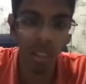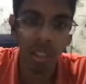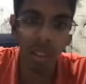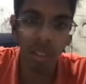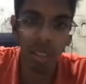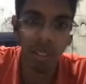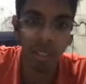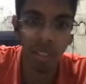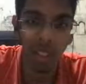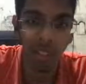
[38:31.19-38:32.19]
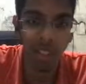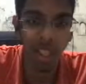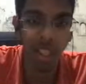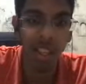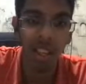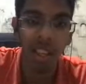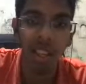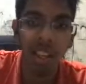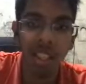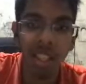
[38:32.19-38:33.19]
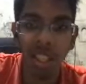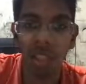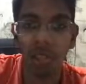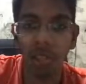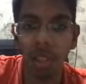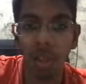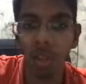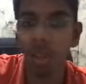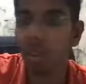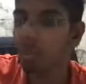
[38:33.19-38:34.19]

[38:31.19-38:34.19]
Now we can give a check. And just take the free rook.